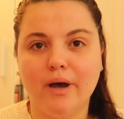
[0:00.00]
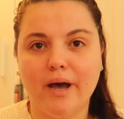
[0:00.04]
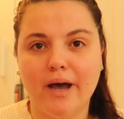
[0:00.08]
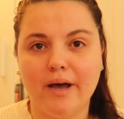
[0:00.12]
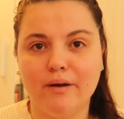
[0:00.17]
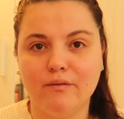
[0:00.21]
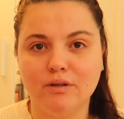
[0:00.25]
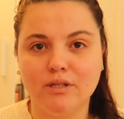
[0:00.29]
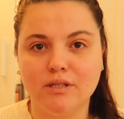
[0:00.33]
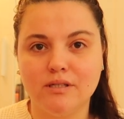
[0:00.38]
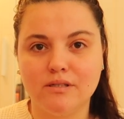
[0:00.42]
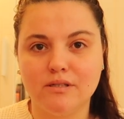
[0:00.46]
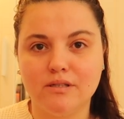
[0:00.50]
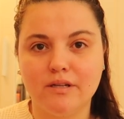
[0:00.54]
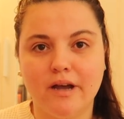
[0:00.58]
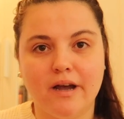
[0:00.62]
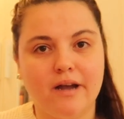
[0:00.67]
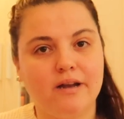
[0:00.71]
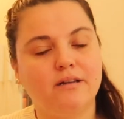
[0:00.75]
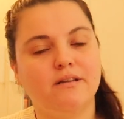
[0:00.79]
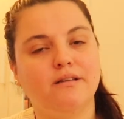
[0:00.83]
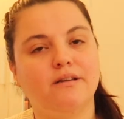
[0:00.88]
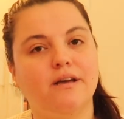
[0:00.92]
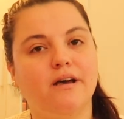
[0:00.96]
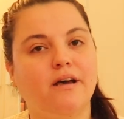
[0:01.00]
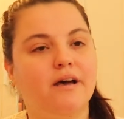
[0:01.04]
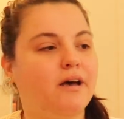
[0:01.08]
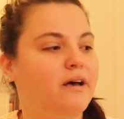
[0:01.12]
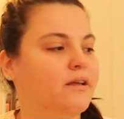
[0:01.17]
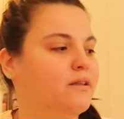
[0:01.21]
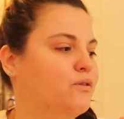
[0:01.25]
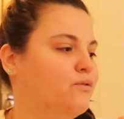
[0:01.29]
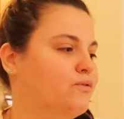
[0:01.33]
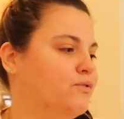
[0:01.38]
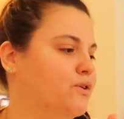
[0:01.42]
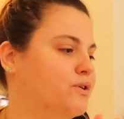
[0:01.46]
I will start
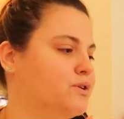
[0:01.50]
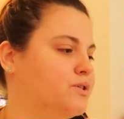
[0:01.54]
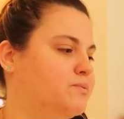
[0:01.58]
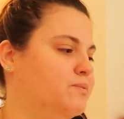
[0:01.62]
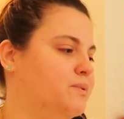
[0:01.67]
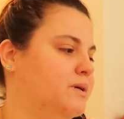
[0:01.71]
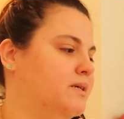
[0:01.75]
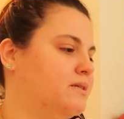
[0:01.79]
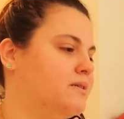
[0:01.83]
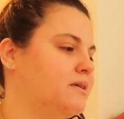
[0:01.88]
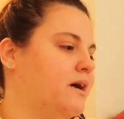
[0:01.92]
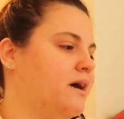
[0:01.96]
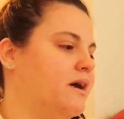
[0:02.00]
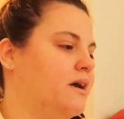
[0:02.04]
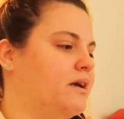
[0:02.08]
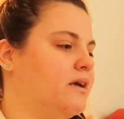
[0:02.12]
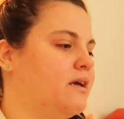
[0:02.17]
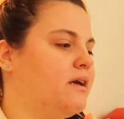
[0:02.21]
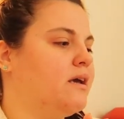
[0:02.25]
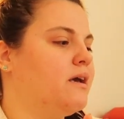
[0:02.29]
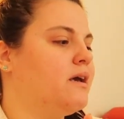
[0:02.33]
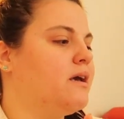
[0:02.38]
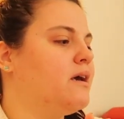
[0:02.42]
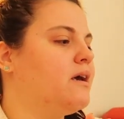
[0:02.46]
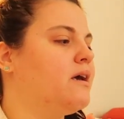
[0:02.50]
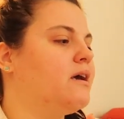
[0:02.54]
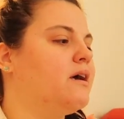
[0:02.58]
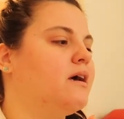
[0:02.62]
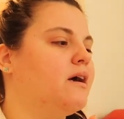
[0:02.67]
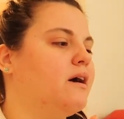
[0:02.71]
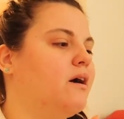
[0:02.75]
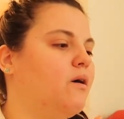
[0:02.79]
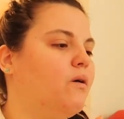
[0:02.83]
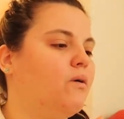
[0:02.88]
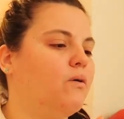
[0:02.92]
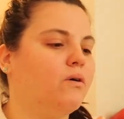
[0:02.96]
the first piece I
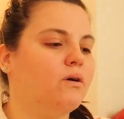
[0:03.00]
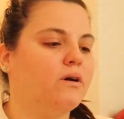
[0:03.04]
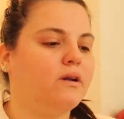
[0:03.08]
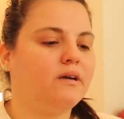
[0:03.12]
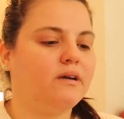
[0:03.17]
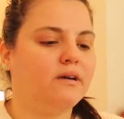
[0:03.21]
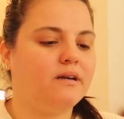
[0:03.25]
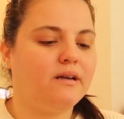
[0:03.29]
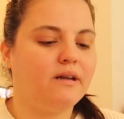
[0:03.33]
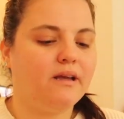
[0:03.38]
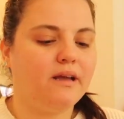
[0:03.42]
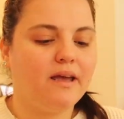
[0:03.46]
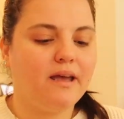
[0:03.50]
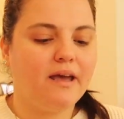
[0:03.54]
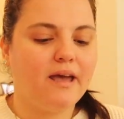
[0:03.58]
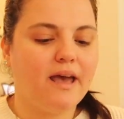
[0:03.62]
ordered.